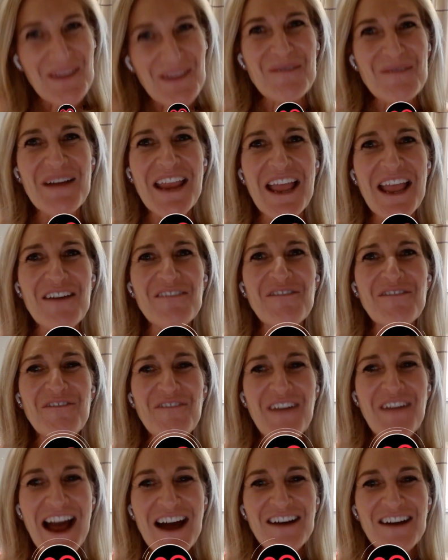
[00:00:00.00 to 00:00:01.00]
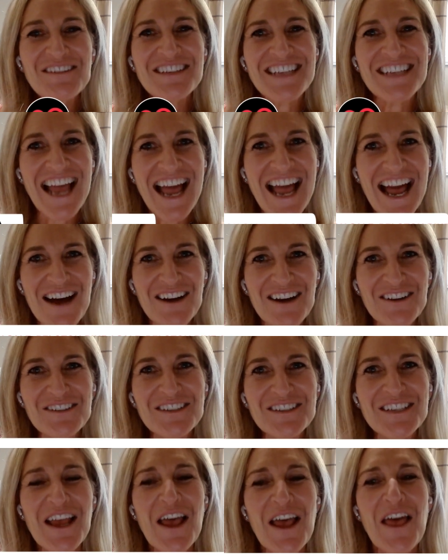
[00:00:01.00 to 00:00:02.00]
we have found
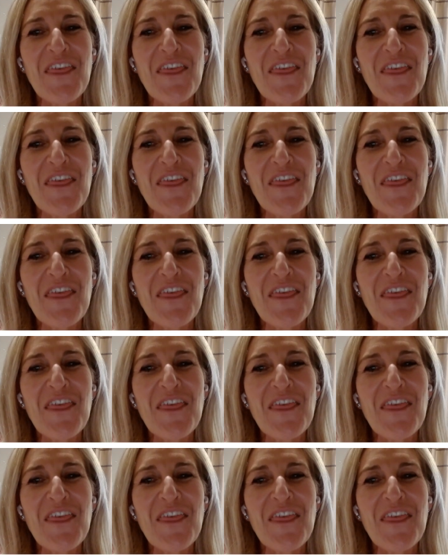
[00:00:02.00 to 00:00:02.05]
out